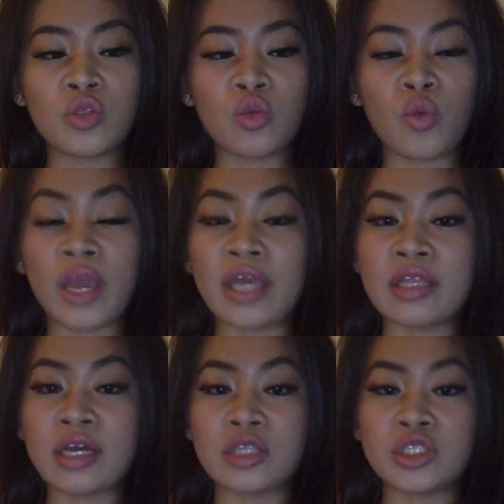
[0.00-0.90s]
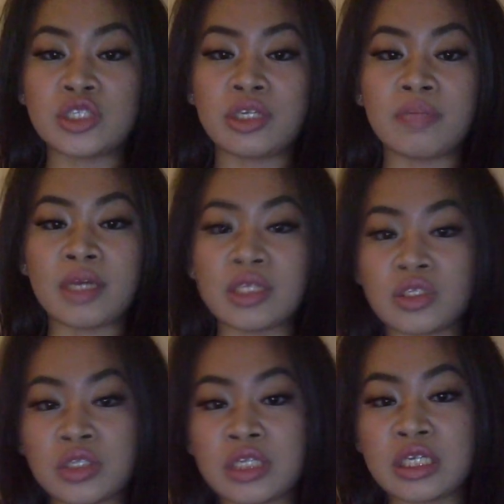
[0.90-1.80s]
the way that she
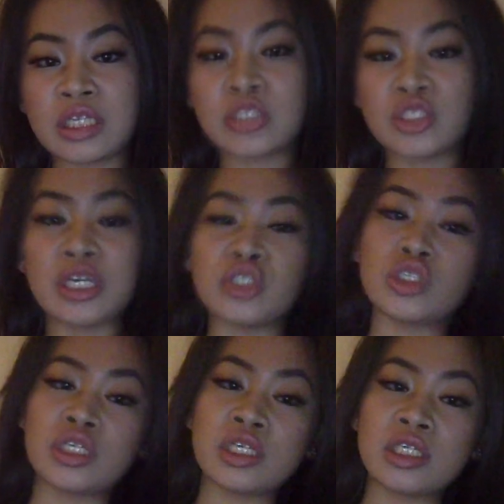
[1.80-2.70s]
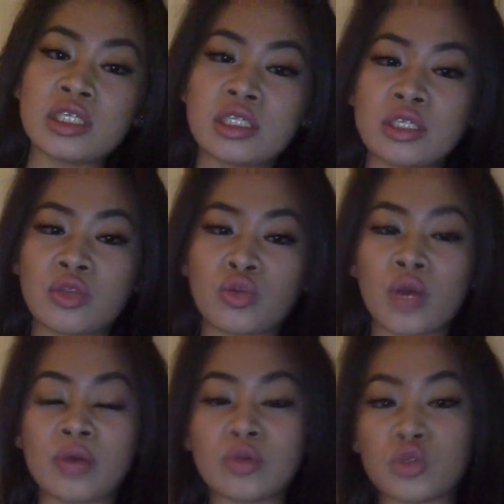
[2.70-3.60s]
mentally changes
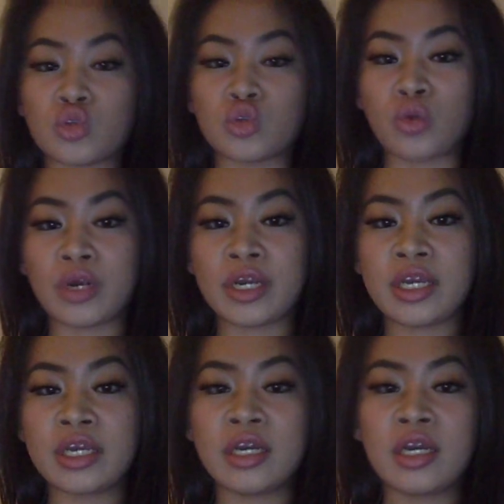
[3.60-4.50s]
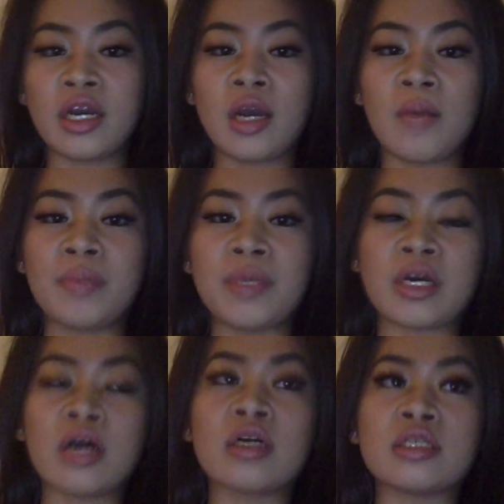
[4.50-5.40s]
throughout the story
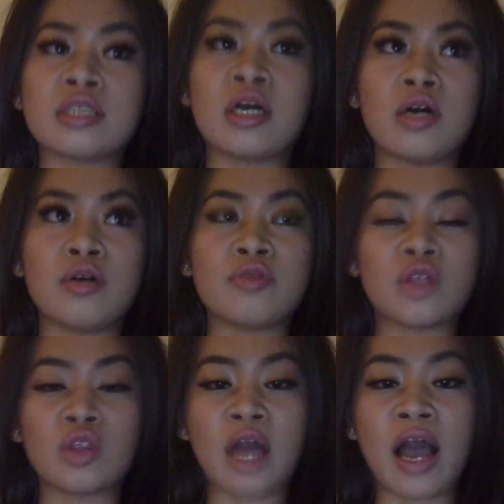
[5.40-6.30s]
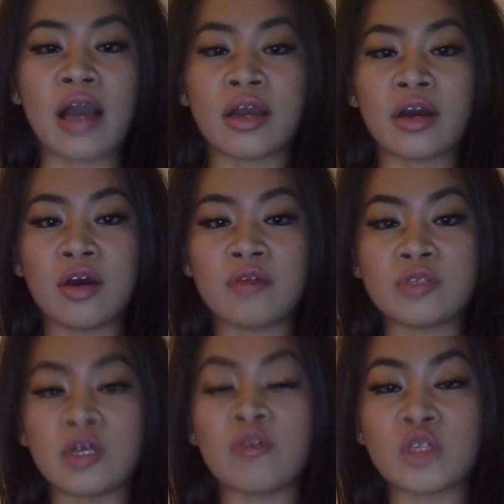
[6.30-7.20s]
because of the lack of
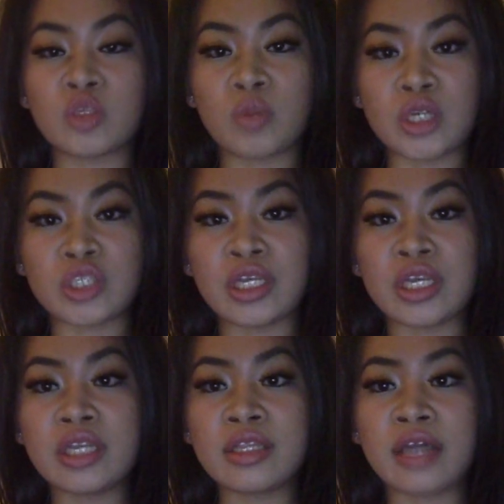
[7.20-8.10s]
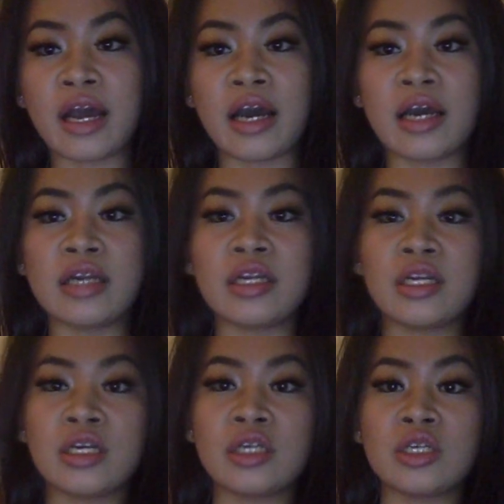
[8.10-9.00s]
self-expression that
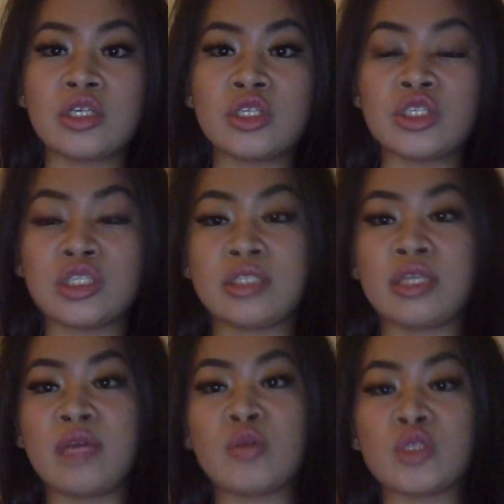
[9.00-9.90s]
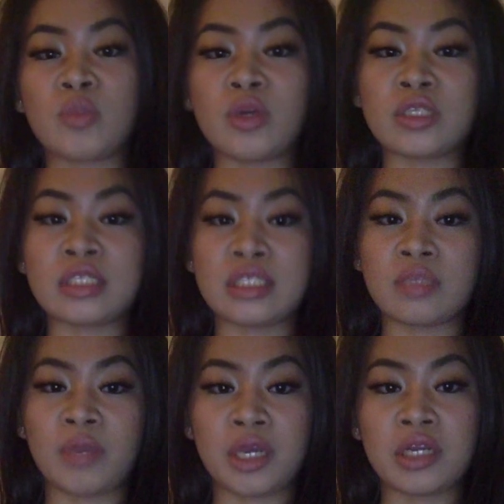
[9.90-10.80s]
she is able to
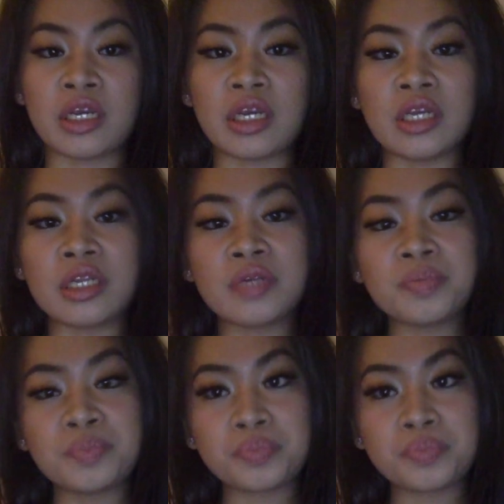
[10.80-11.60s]
participate in.